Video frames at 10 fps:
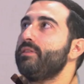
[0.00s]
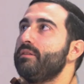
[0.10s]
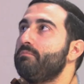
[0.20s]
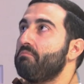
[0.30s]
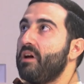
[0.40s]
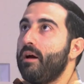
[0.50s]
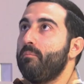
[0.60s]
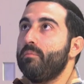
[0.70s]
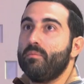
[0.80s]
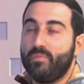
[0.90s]
think a
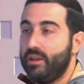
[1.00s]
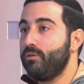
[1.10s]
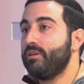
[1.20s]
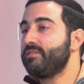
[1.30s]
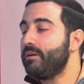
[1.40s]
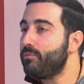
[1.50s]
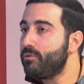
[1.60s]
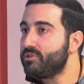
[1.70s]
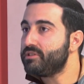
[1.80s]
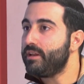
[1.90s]
very good example
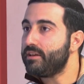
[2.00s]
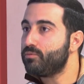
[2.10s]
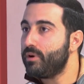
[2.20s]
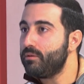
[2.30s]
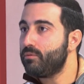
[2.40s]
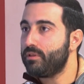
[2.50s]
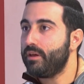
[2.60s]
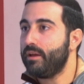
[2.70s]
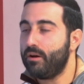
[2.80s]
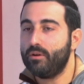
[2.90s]
was the last one, with
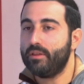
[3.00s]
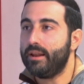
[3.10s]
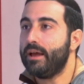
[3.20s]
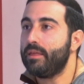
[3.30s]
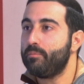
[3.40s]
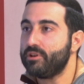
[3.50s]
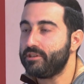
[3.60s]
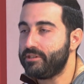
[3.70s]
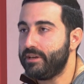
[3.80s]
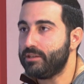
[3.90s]
all of the LiDAR
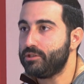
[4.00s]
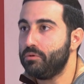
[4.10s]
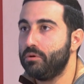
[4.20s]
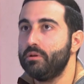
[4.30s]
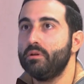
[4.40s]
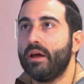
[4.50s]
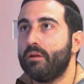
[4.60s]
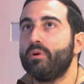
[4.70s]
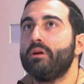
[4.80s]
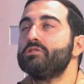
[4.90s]
processing and so on.
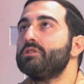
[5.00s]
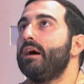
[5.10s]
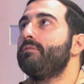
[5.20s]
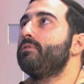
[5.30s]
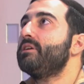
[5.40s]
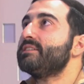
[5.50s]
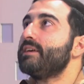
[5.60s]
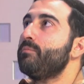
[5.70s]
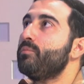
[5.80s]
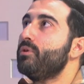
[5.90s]
And we also have, for
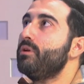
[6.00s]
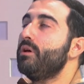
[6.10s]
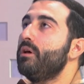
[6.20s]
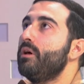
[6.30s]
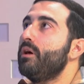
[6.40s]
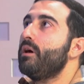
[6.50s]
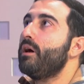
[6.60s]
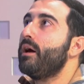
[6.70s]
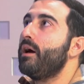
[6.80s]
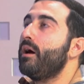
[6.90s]
example,
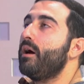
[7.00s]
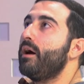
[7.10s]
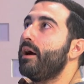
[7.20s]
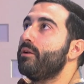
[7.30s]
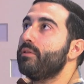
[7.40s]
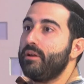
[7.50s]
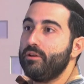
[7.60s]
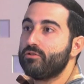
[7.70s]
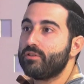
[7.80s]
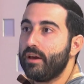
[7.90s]
another
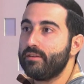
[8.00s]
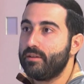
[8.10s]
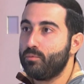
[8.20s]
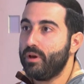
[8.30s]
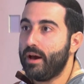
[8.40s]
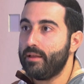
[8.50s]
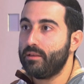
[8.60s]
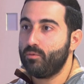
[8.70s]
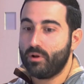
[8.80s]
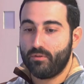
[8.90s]
use case that we had
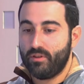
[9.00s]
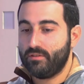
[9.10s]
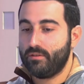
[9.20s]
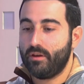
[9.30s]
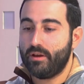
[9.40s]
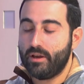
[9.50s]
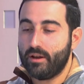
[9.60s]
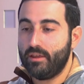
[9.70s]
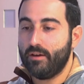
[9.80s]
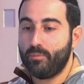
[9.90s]
in one of these
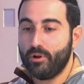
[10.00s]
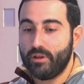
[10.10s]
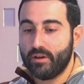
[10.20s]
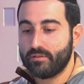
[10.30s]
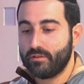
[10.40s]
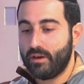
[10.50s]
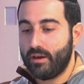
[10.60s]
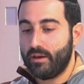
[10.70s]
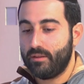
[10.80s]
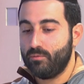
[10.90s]
ERDF projects,
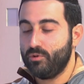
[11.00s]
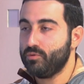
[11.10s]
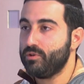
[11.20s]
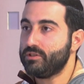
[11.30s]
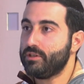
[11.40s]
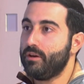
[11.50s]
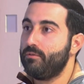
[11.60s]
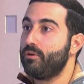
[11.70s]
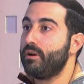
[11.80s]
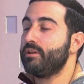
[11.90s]
which was
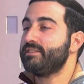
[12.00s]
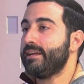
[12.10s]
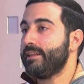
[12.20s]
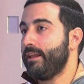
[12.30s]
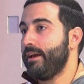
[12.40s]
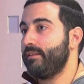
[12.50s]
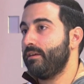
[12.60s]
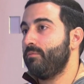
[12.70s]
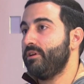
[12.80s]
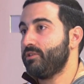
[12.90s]
for satellite
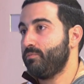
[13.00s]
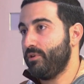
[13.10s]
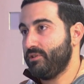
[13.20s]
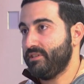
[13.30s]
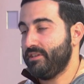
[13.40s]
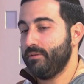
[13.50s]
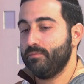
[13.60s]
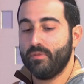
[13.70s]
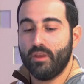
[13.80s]
image processing.